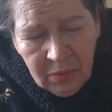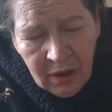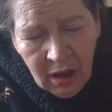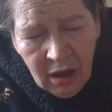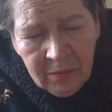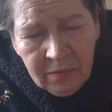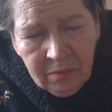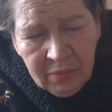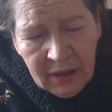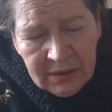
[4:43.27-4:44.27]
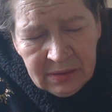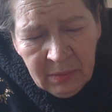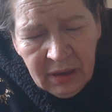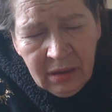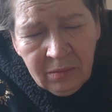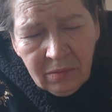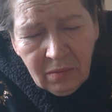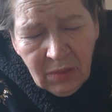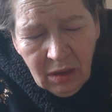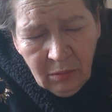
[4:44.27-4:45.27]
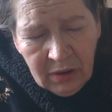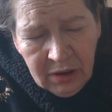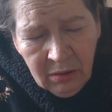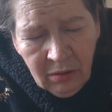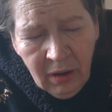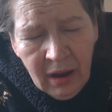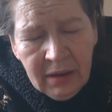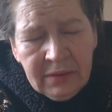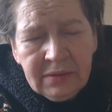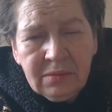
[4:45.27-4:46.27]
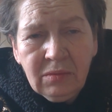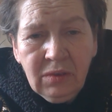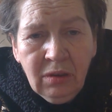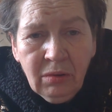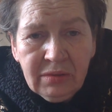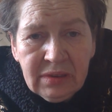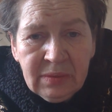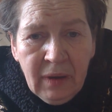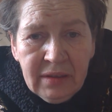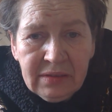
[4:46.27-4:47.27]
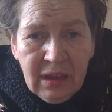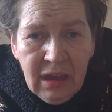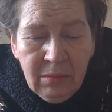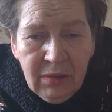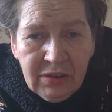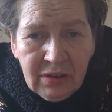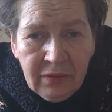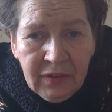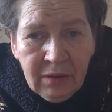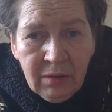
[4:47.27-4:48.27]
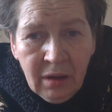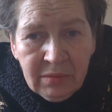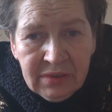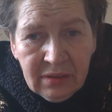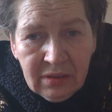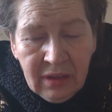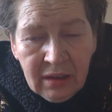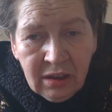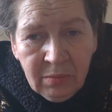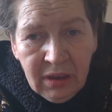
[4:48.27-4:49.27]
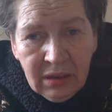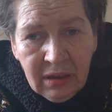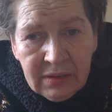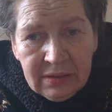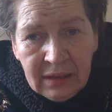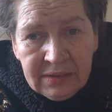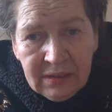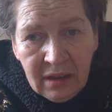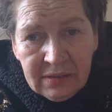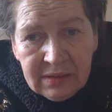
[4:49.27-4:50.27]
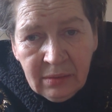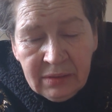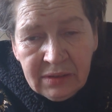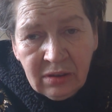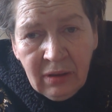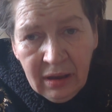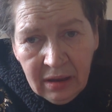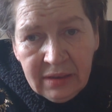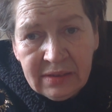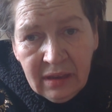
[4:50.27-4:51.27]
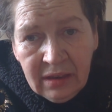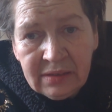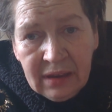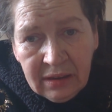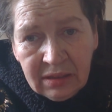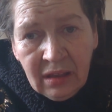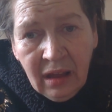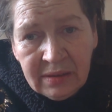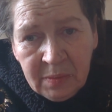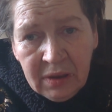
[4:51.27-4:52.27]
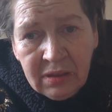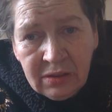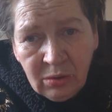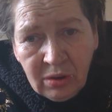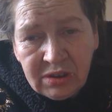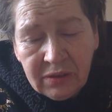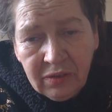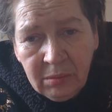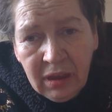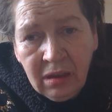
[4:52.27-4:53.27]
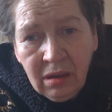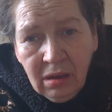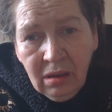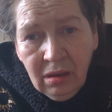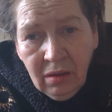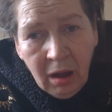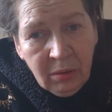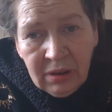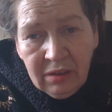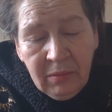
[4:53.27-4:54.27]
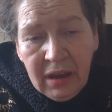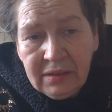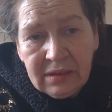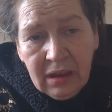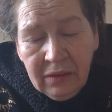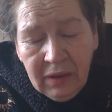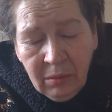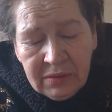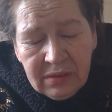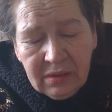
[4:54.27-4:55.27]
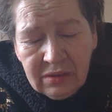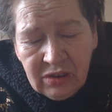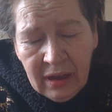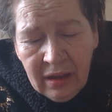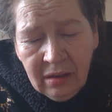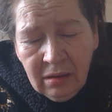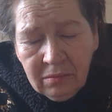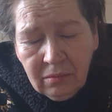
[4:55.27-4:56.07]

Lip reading: But bless me. When you arise, you will despise their image. I think that could mean King Selassie is still underground. He's taken the last bit of the torture for me. I wouldn't have made it if he wasn't there.